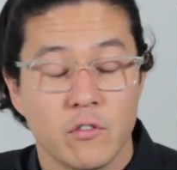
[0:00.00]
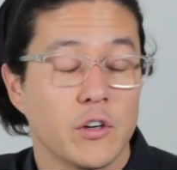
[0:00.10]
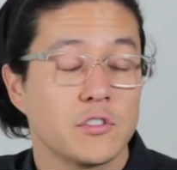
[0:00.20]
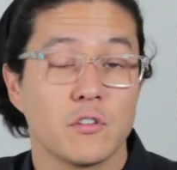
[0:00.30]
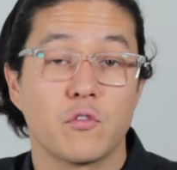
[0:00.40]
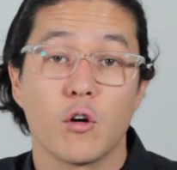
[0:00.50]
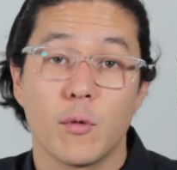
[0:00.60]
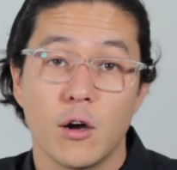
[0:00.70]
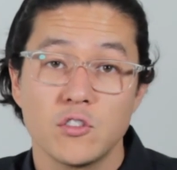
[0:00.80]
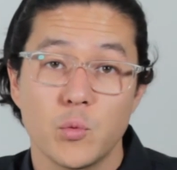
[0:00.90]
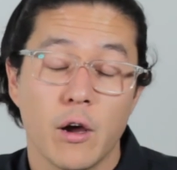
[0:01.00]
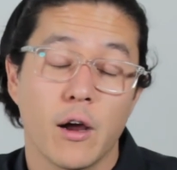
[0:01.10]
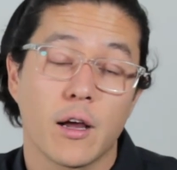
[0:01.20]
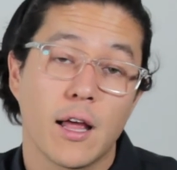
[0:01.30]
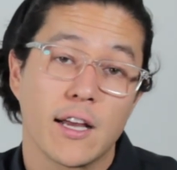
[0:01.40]
First and foremost, we
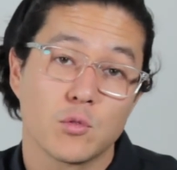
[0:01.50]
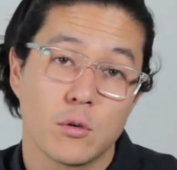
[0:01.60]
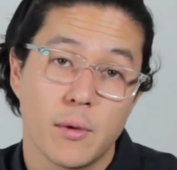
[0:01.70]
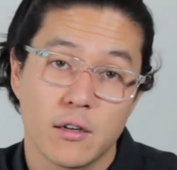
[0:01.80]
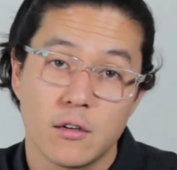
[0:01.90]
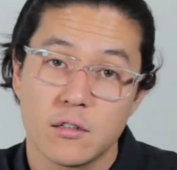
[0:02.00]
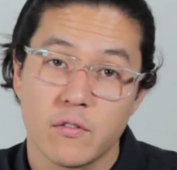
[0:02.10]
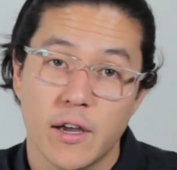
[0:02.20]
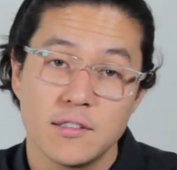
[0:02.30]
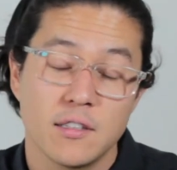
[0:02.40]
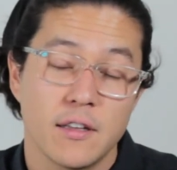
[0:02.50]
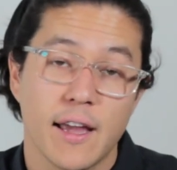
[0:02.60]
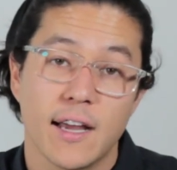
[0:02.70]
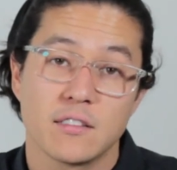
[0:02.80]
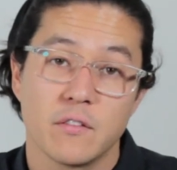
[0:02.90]
are a Class 1 medical device in
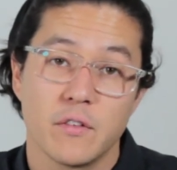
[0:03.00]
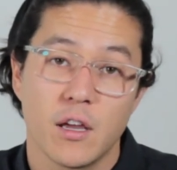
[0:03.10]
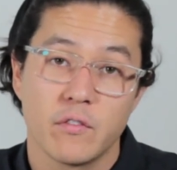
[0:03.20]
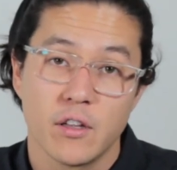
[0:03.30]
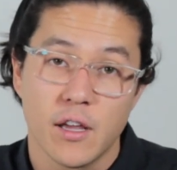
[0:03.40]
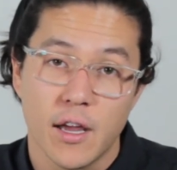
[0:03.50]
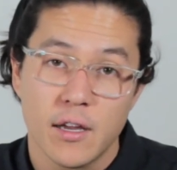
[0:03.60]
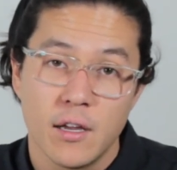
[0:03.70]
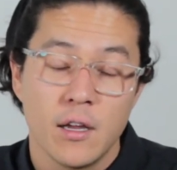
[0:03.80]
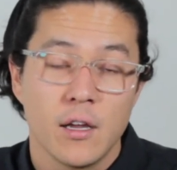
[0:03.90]
the eyes of the FDA,